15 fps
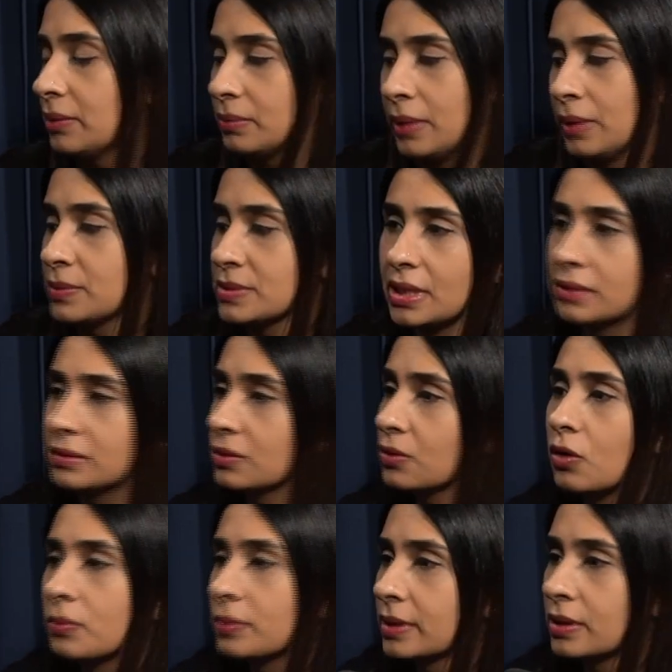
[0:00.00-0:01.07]
I was at a
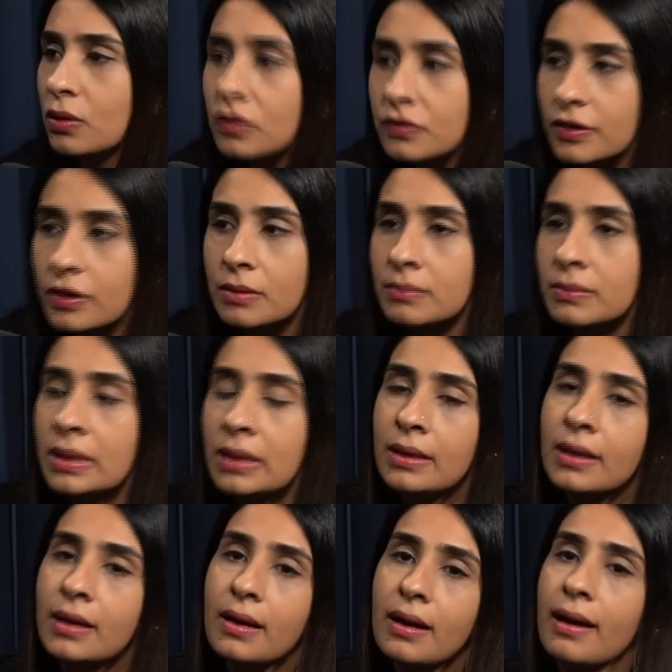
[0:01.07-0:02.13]
corporate law firm,
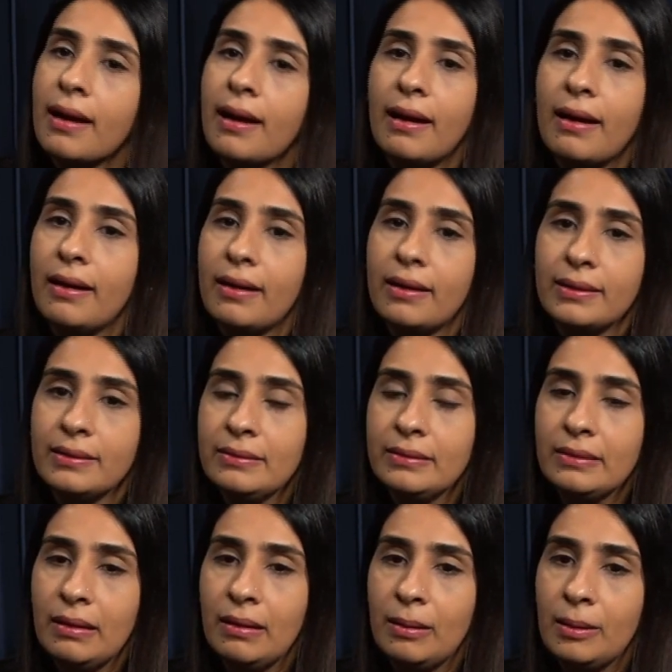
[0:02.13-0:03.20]
and
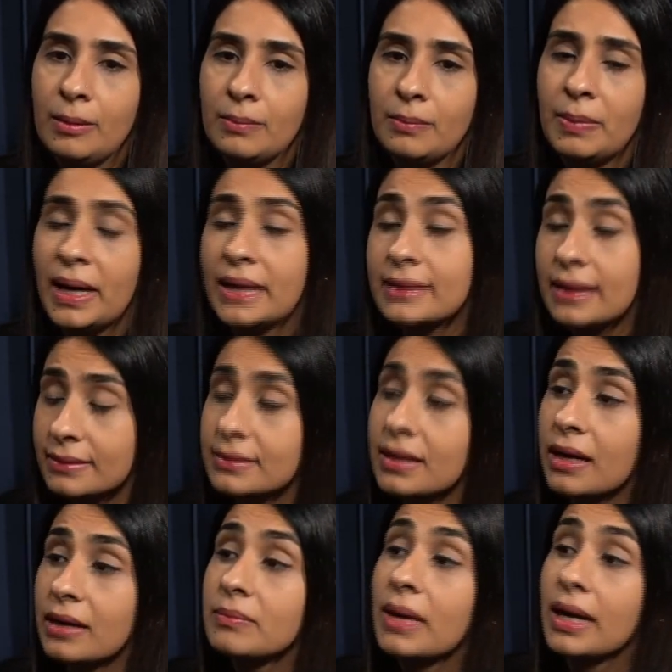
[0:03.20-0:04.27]
by that
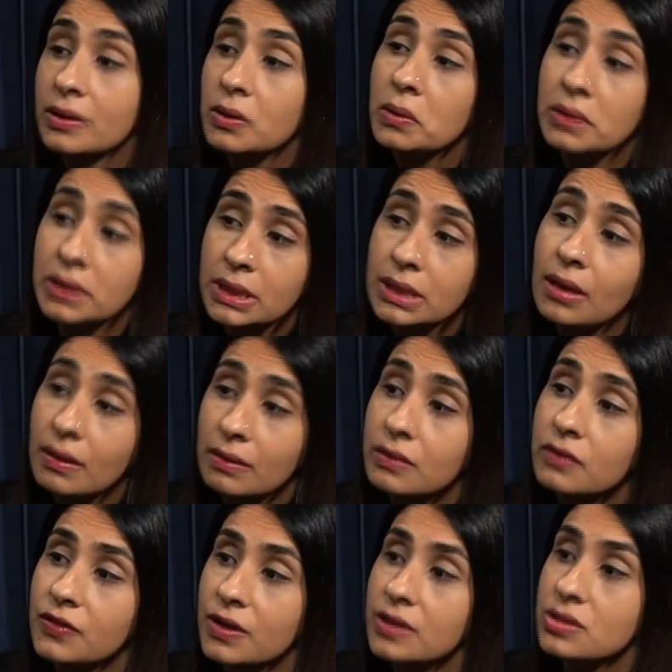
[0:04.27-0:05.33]
time I had already done the
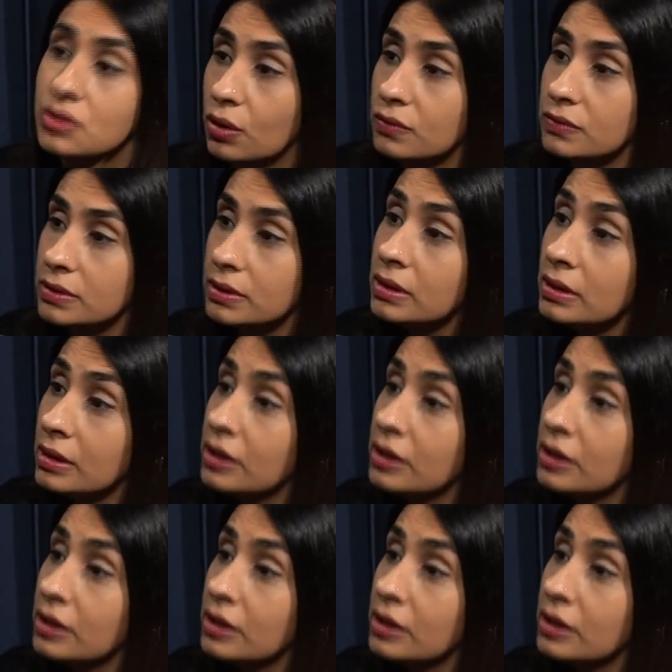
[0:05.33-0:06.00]
first novel.